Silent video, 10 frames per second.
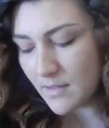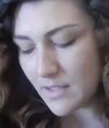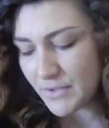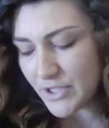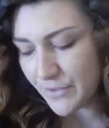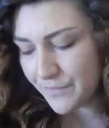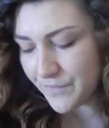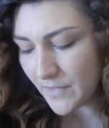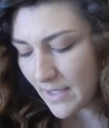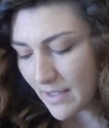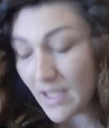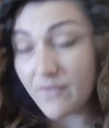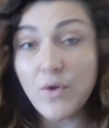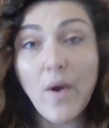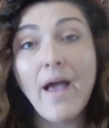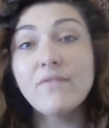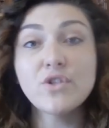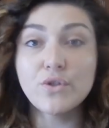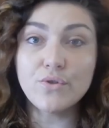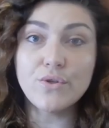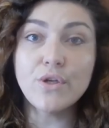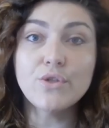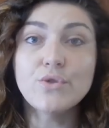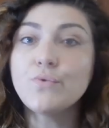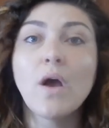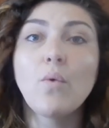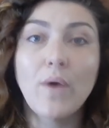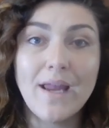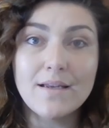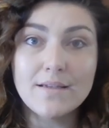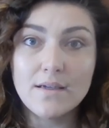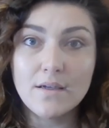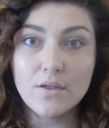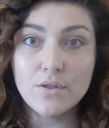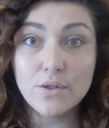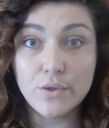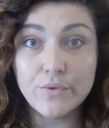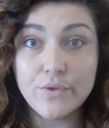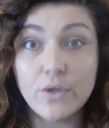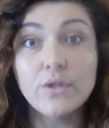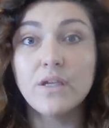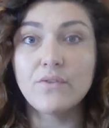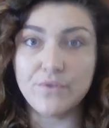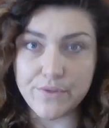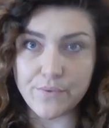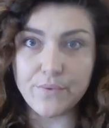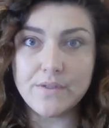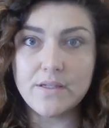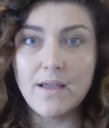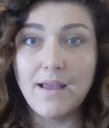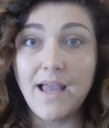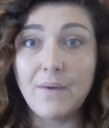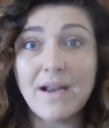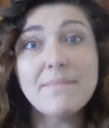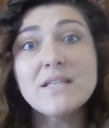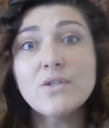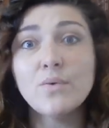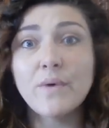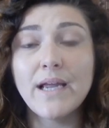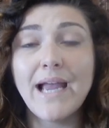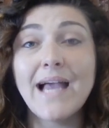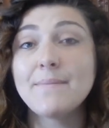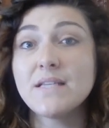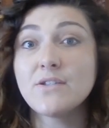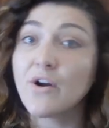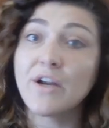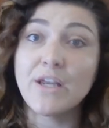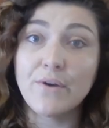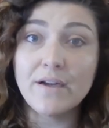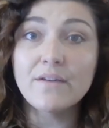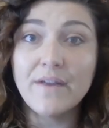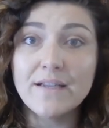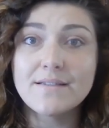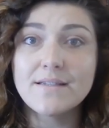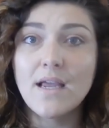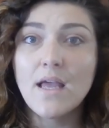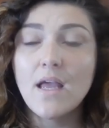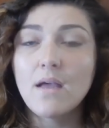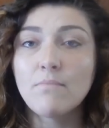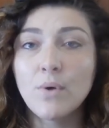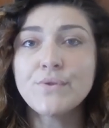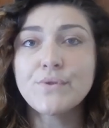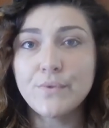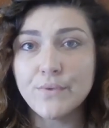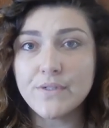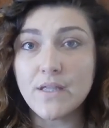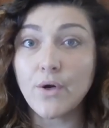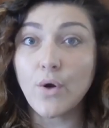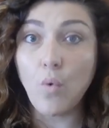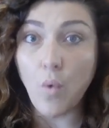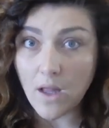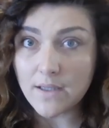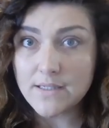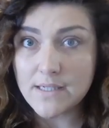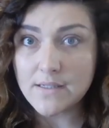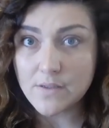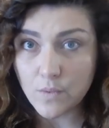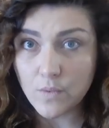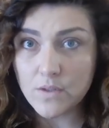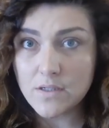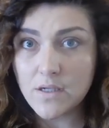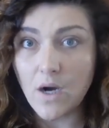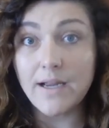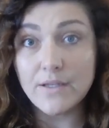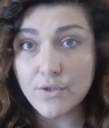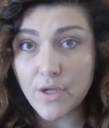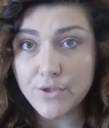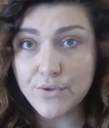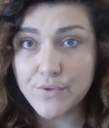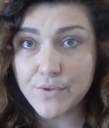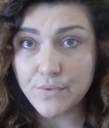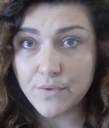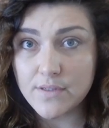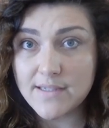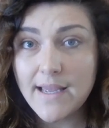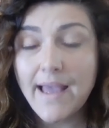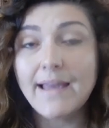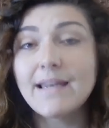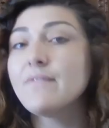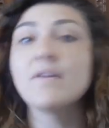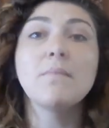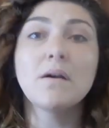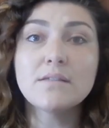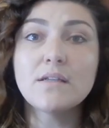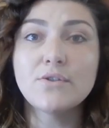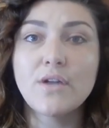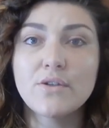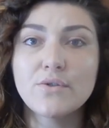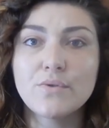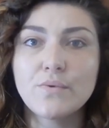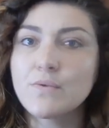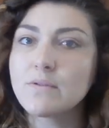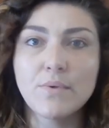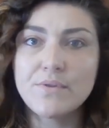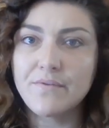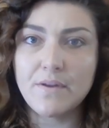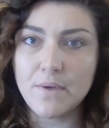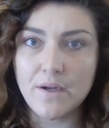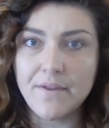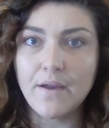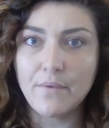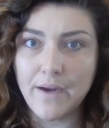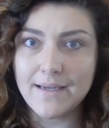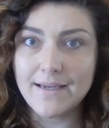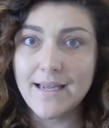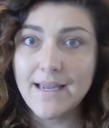Number two, if you have children, do not wait to start looking for schools. And when I mean don't wait, I mean start a year in advance. Most schools that are quality schools are international schools, and even amongst international schools, most of them are not that great,